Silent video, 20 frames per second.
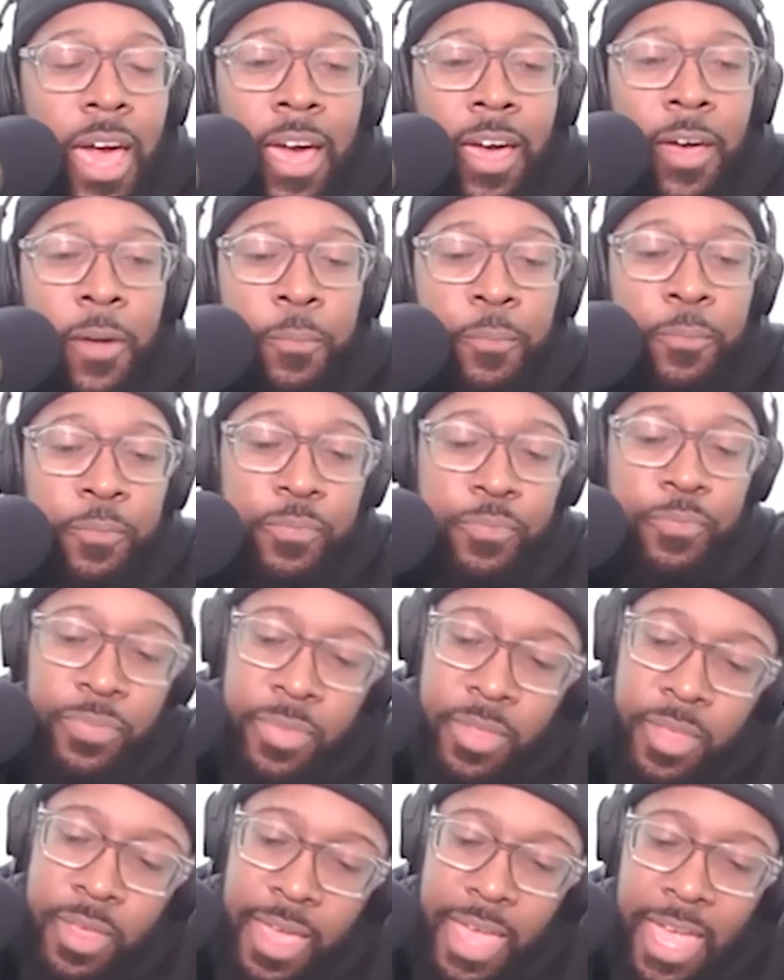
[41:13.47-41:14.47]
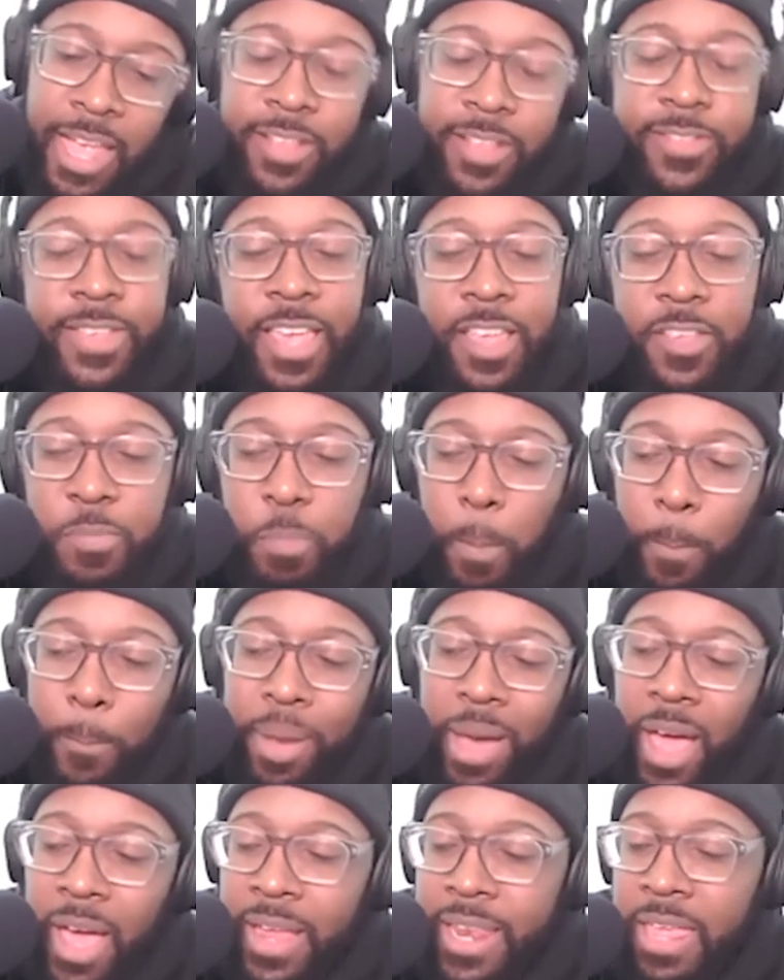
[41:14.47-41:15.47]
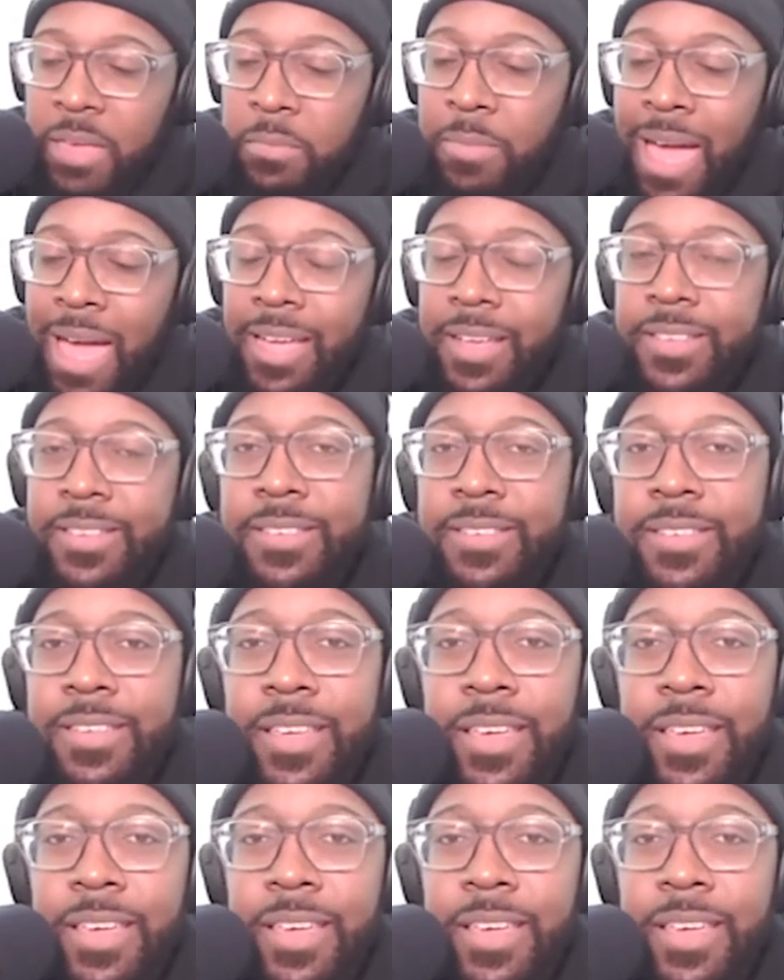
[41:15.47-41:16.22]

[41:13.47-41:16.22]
Mm. Um, mm. It's it's Bernie Mac.